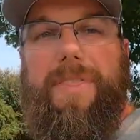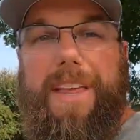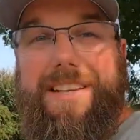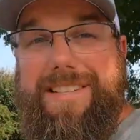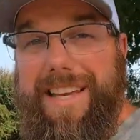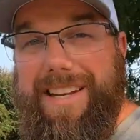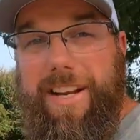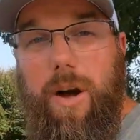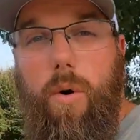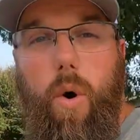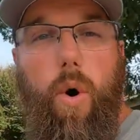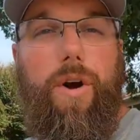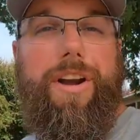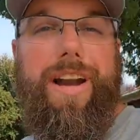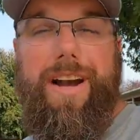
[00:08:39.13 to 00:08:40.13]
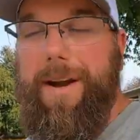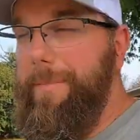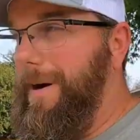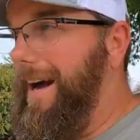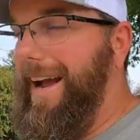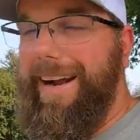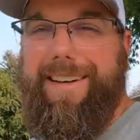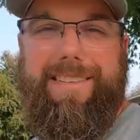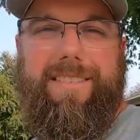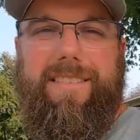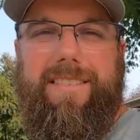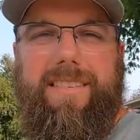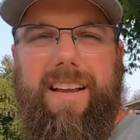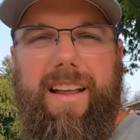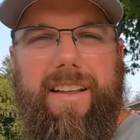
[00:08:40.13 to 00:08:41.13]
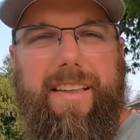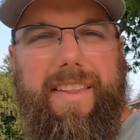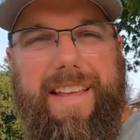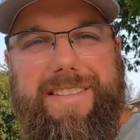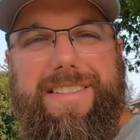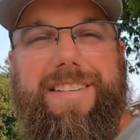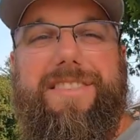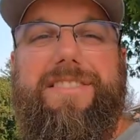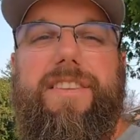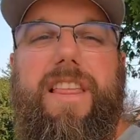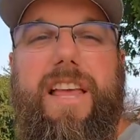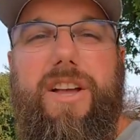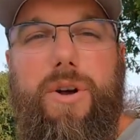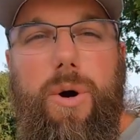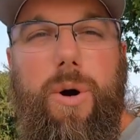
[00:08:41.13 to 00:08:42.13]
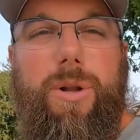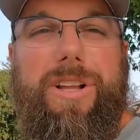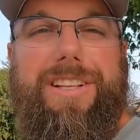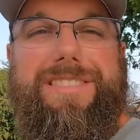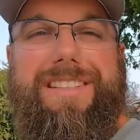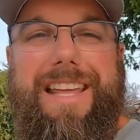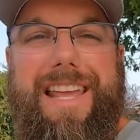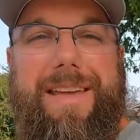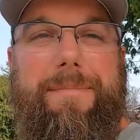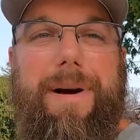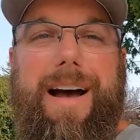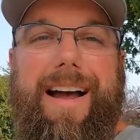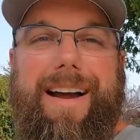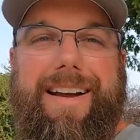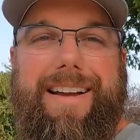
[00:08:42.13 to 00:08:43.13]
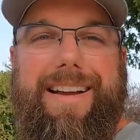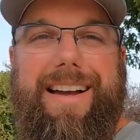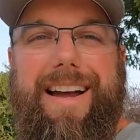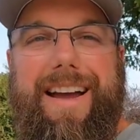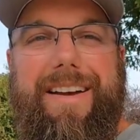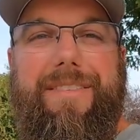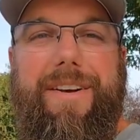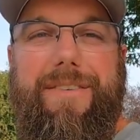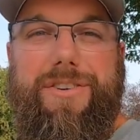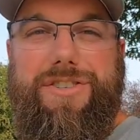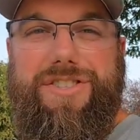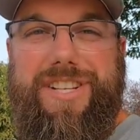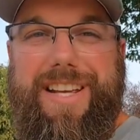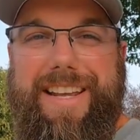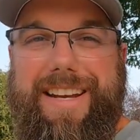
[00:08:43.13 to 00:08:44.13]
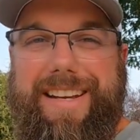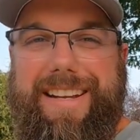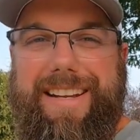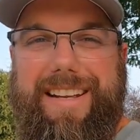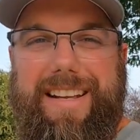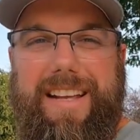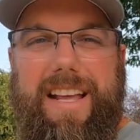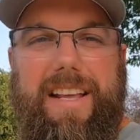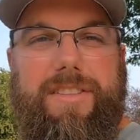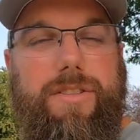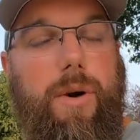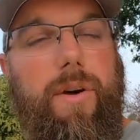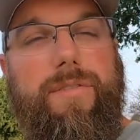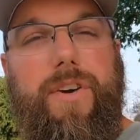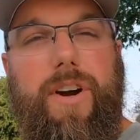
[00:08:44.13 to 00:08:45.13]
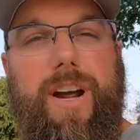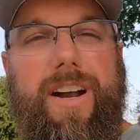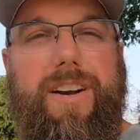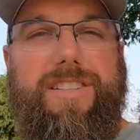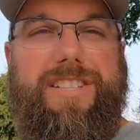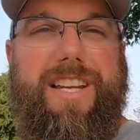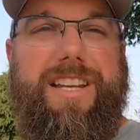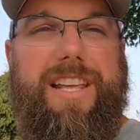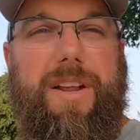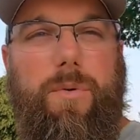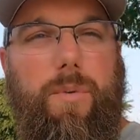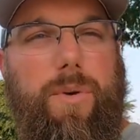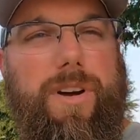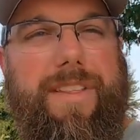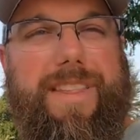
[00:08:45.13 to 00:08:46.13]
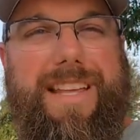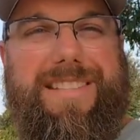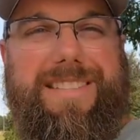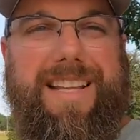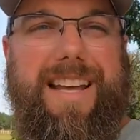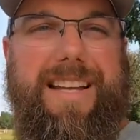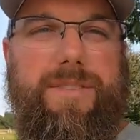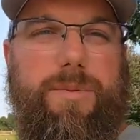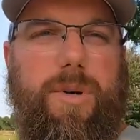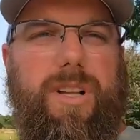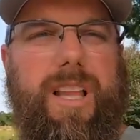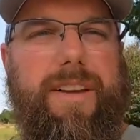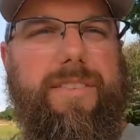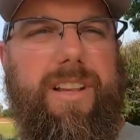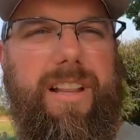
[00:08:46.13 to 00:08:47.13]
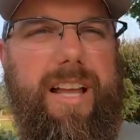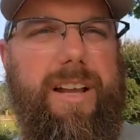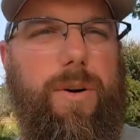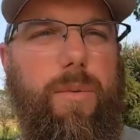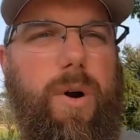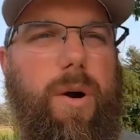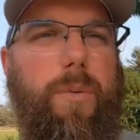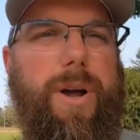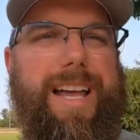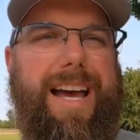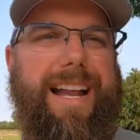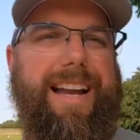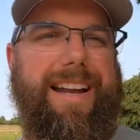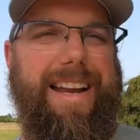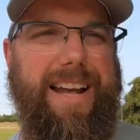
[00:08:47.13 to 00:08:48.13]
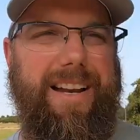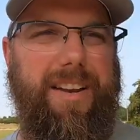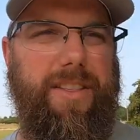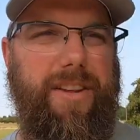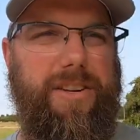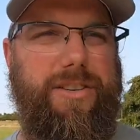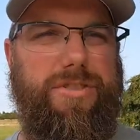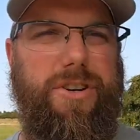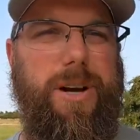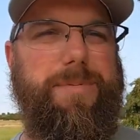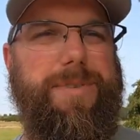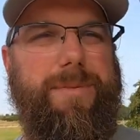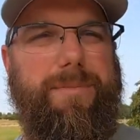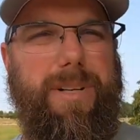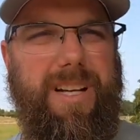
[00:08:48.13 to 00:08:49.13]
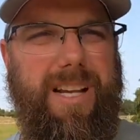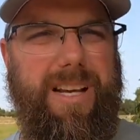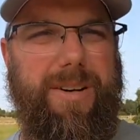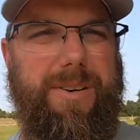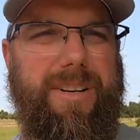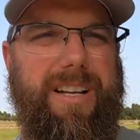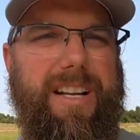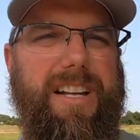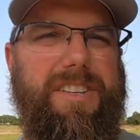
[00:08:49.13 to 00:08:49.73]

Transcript: But this isn't no ordinary bike. This is the coolest e-bike I have ever seen. So if you're interested in getting one of these things, we'll leave a link of where we got it down in the description below.